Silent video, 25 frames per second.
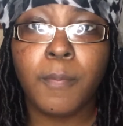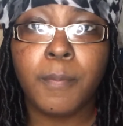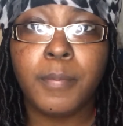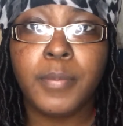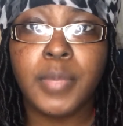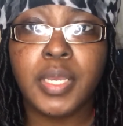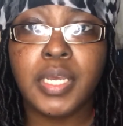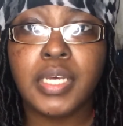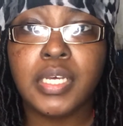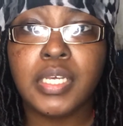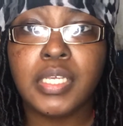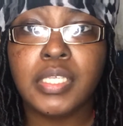
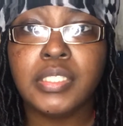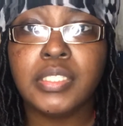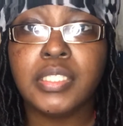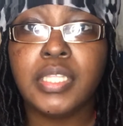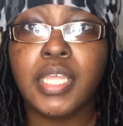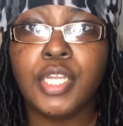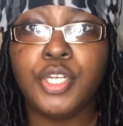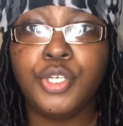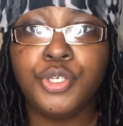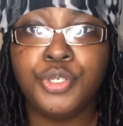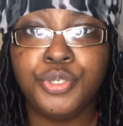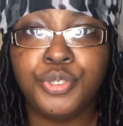because
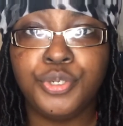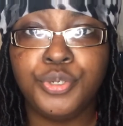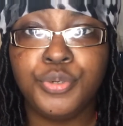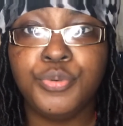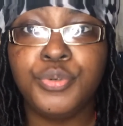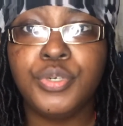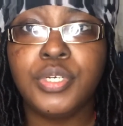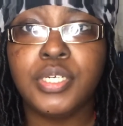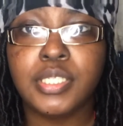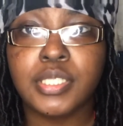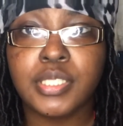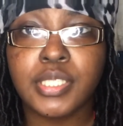they do
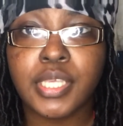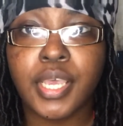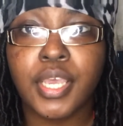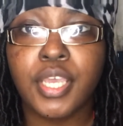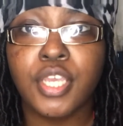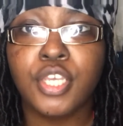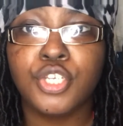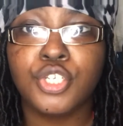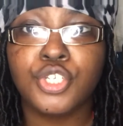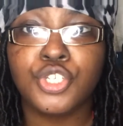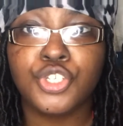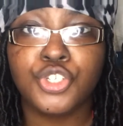
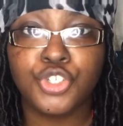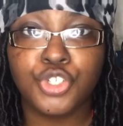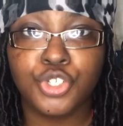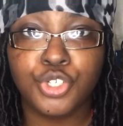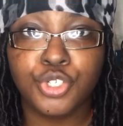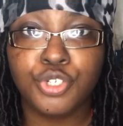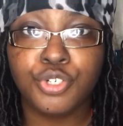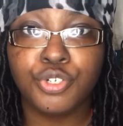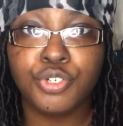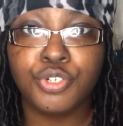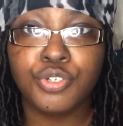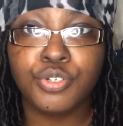contain
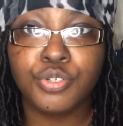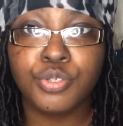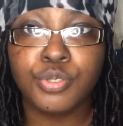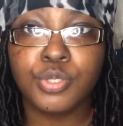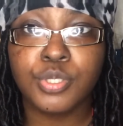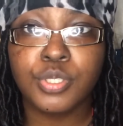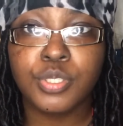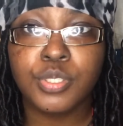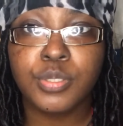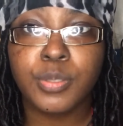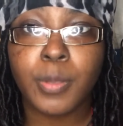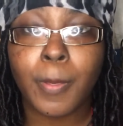
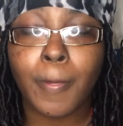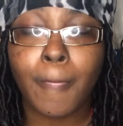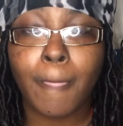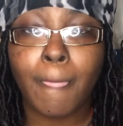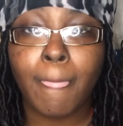sugars,